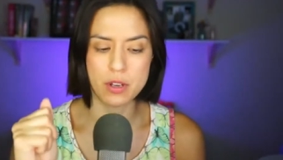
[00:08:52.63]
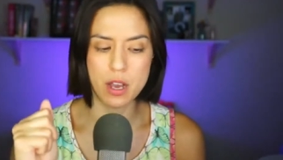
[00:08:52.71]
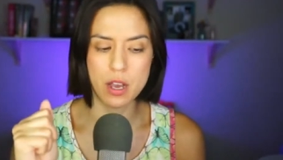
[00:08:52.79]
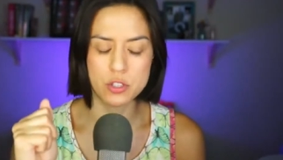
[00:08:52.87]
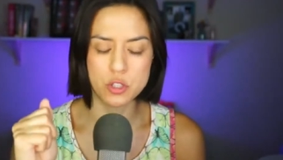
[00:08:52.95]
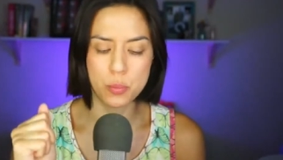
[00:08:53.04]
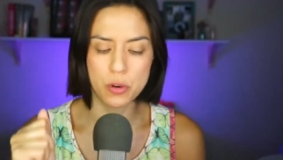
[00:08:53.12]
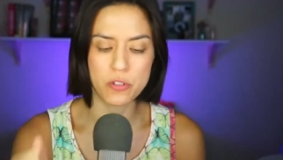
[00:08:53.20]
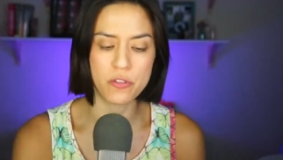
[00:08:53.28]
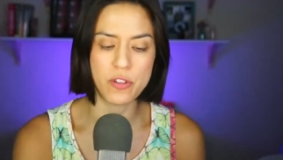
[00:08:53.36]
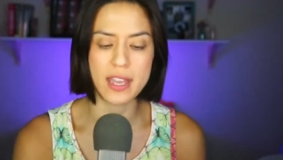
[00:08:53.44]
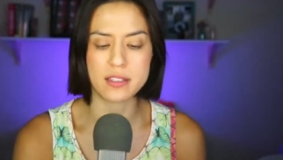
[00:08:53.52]
uh, to
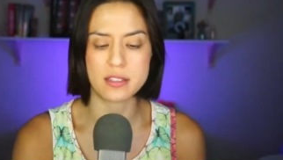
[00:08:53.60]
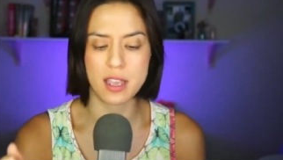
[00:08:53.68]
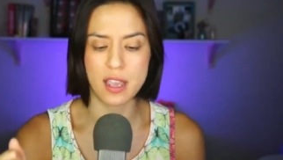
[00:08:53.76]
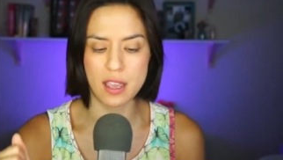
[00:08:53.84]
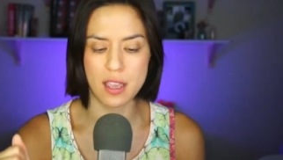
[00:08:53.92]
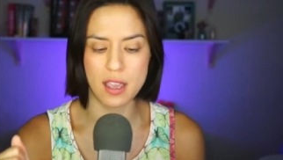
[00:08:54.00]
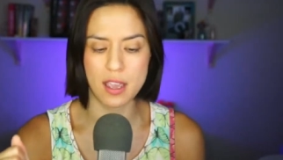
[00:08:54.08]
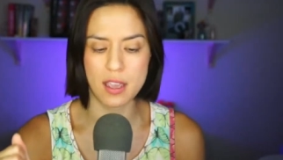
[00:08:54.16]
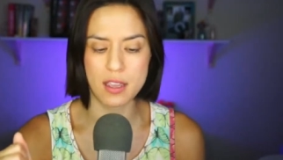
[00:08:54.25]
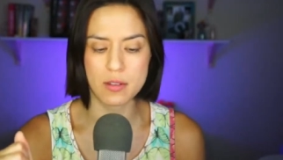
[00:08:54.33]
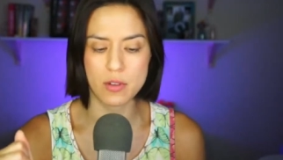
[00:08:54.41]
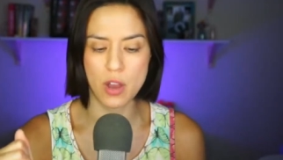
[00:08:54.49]
prevent a,
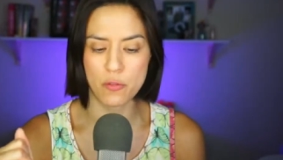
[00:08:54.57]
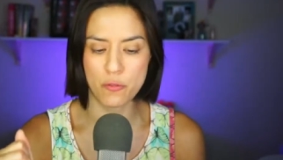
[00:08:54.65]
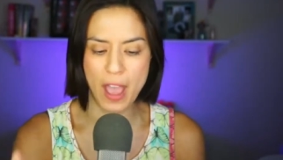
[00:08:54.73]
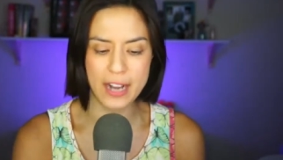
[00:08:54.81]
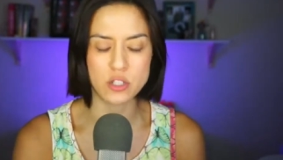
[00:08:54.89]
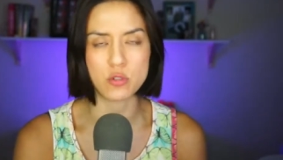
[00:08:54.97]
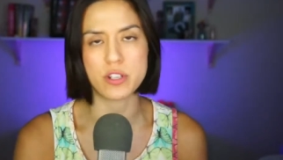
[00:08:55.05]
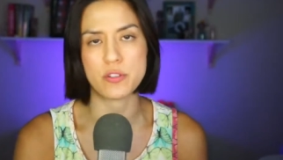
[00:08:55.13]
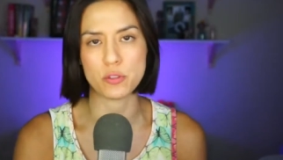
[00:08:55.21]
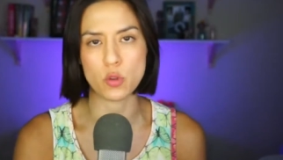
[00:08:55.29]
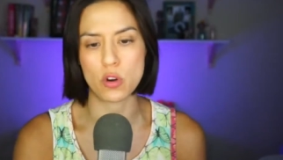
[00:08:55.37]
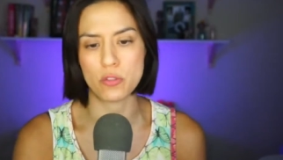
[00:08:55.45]
a, a, factory
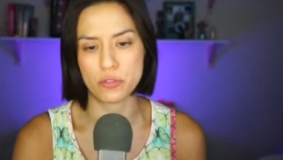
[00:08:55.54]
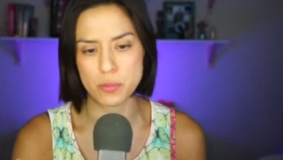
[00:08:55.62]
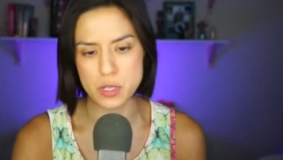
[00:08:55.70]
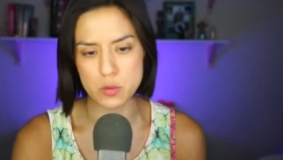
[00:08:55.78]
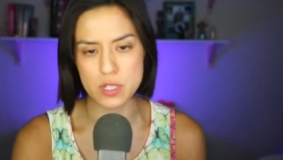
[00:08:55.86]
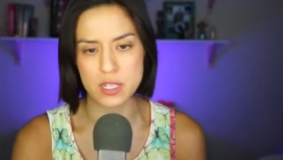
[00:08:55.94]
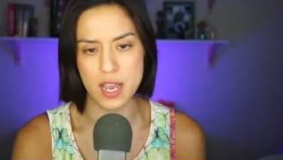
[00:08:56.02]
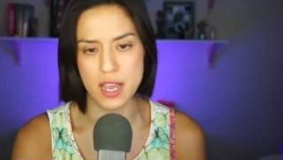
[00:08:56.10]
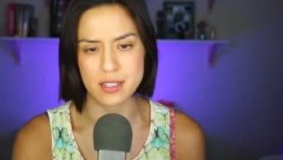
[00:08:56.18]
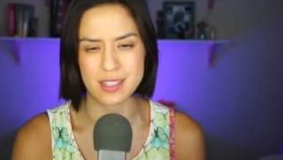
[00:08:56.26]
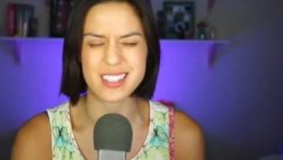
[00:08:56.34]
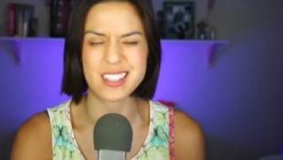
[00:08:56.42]
floor from
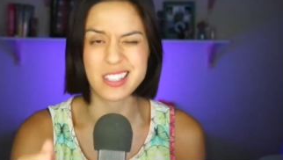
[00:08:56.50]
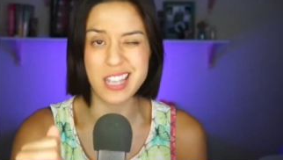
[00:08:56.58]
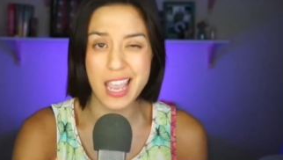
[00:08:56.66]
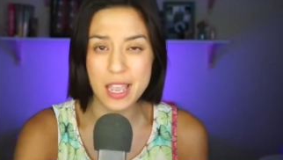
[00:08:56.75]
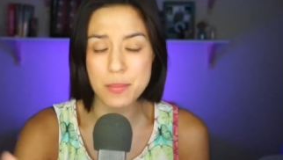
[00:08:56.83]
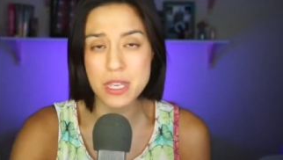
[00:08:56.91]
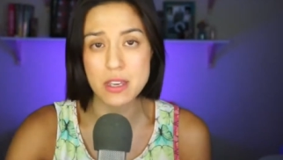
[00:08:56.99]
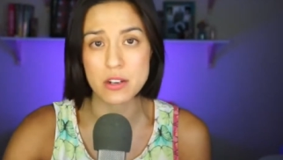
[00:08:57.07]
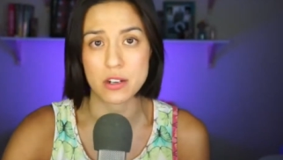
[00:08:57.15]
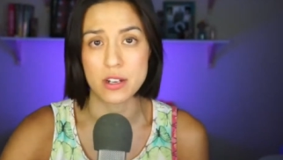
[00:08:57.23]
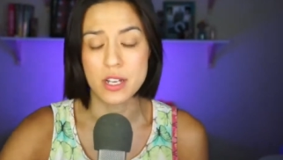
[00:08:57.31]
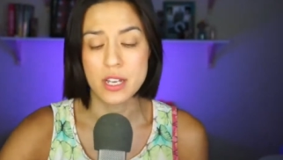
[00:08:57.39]
unionizing. The same
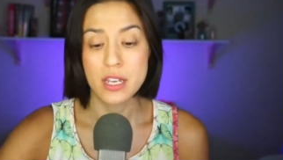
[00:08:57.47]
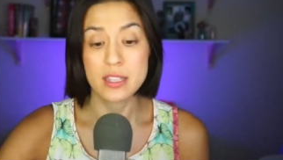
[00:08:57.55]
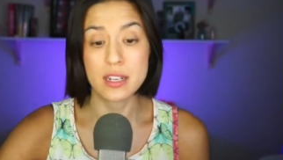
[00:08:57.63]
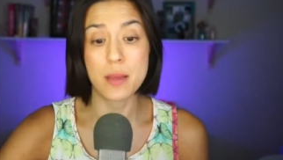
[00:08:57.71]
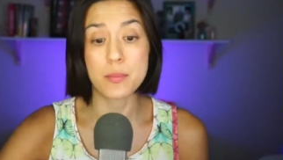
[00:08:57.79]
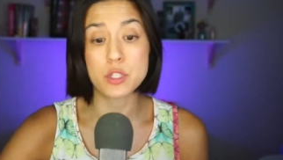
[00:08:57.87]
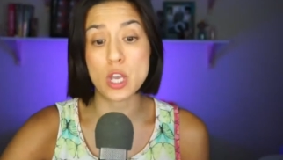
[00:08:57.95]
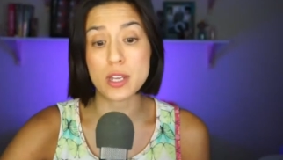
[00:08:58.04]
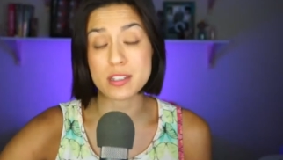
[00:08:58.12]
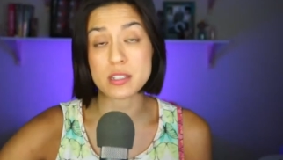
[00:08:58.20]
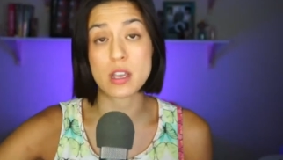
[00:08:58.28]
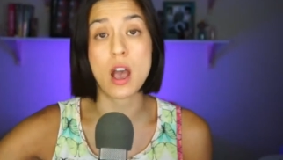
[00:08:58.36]
year that Amazon
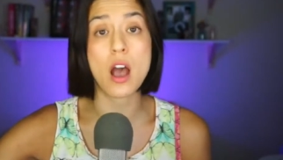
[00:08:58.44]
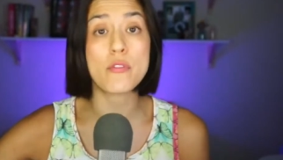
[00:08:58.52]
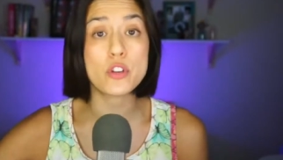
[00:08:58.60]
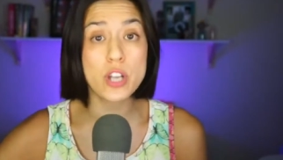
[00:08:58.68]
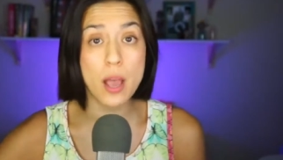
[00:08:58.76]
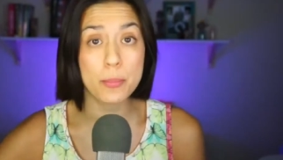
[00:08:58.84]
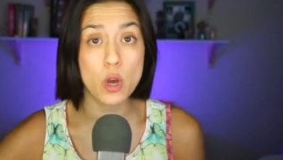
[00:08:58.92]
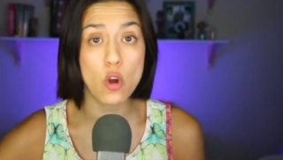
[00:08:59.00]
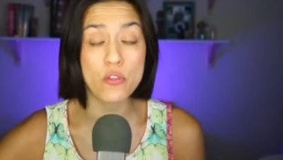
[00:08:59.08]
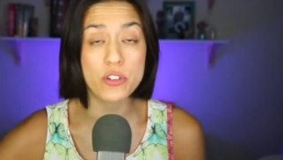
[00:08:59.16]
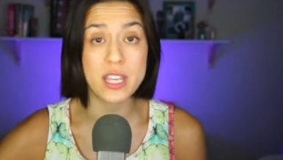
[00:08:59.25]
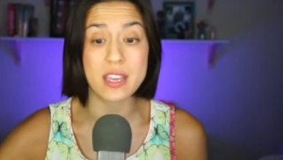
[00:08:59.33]
has covered up
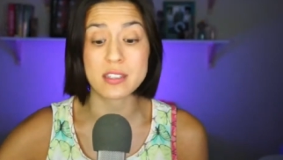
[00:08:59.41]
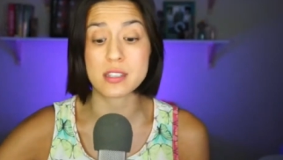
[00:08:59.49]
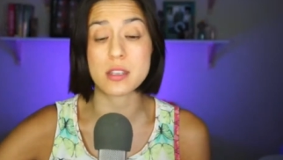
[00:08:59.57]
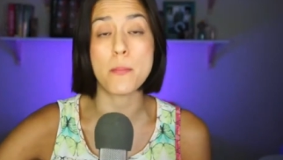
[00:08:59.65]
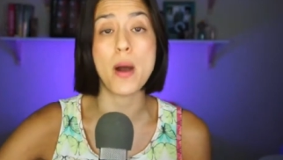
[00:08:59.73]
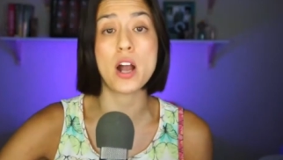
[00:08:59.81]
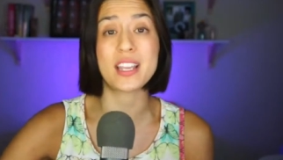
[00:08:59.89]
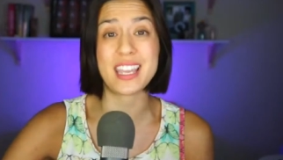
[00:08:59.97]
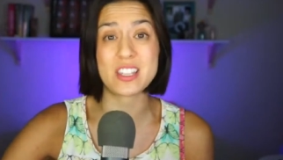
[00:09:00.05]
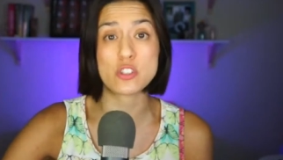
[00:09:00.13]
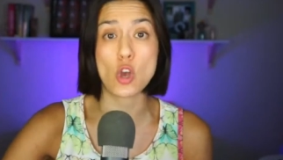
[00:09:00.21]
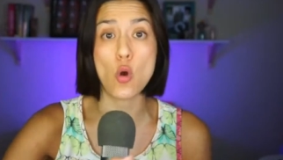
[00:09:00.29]
COVID cases among
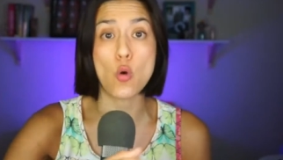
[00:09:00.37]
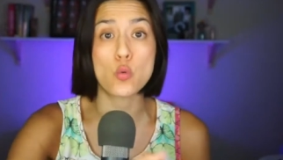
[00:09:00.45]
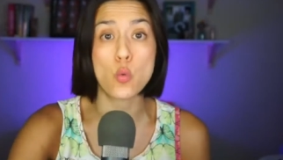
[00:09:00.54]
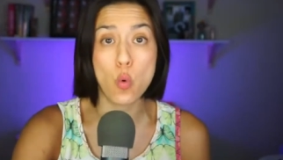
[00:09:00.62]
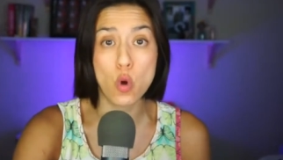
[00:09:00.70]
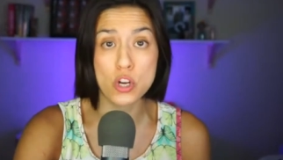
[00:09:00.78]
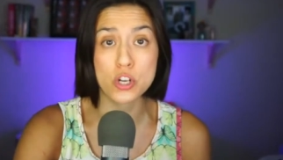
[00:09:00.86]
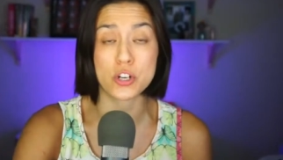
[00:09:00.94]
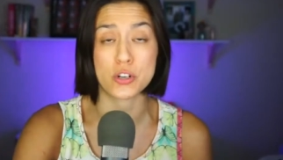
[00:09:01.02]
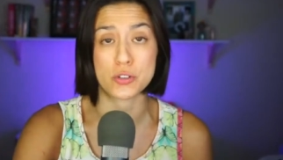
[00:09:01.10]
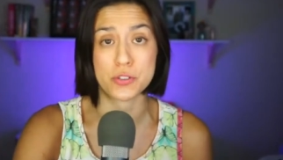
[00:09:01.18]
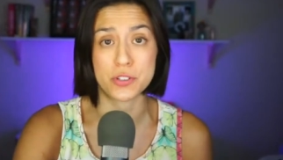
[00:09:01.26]
its own
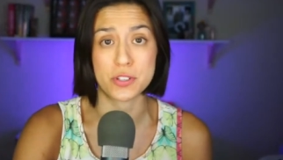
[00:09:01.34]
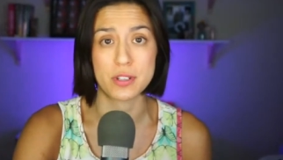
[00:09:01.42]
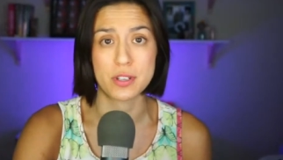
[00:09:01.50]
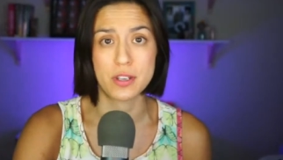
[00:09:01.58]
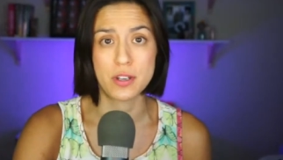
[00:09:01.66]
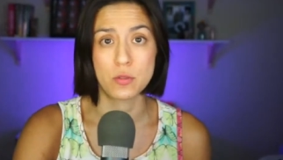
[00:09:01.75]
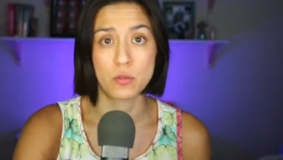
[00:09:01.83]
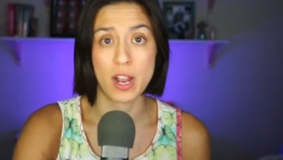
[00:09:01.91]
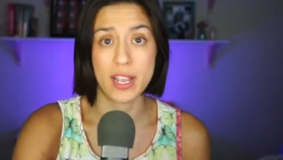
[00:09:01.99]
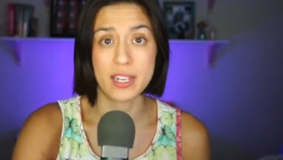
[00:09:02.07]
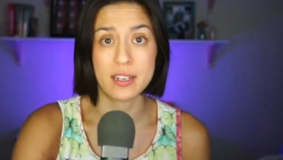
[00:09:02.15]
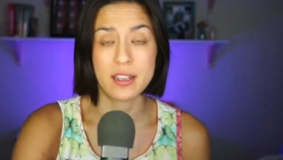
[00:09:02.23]
workers,
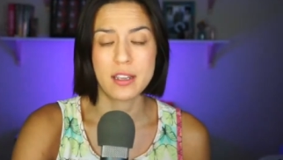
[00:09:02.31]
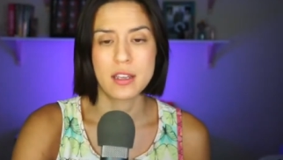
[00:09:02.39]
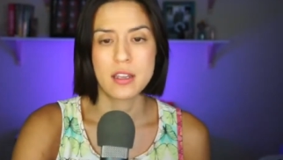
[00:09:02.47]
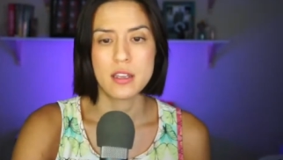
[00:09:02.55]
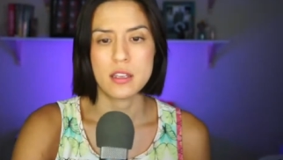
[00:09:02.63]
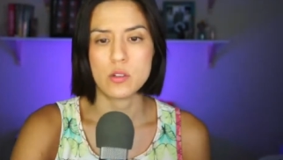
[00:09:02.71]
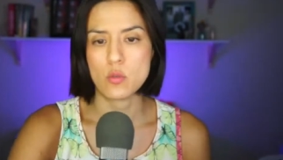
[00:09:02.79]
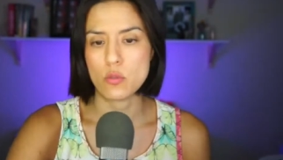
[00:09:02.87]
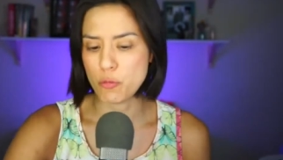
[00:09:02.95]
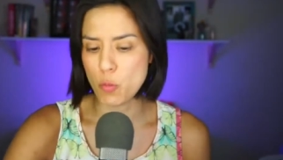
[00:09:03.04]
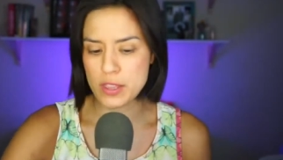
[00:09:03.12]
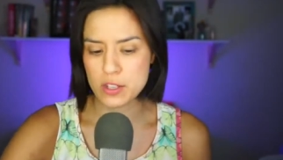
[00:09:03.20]
right?
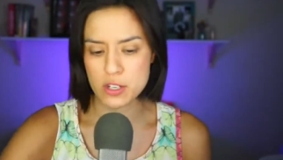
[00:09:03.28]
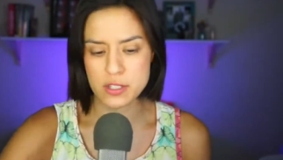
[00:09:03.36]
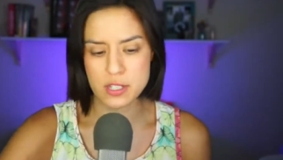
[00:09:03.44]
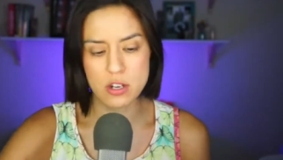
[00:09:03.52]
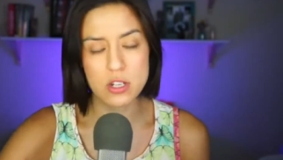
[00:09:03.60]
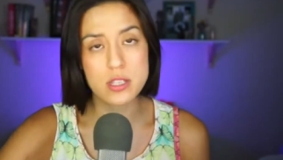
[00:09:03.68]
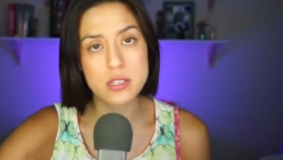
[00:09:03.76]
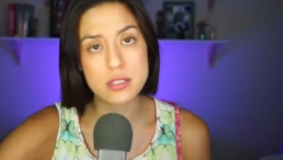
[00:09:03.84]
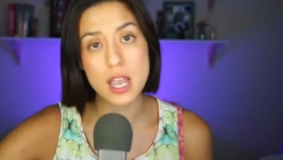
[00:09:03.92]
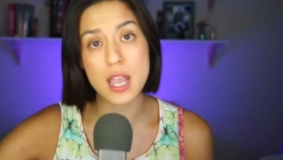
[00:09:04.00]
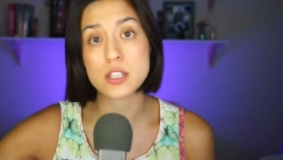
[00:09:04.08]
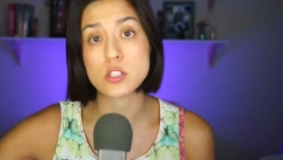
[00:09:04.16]
whether it's here in the
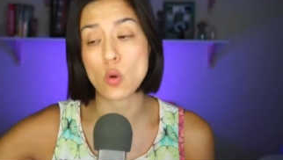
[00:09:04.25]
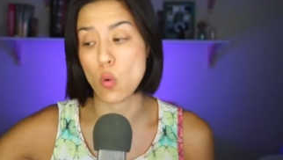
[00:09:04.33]
States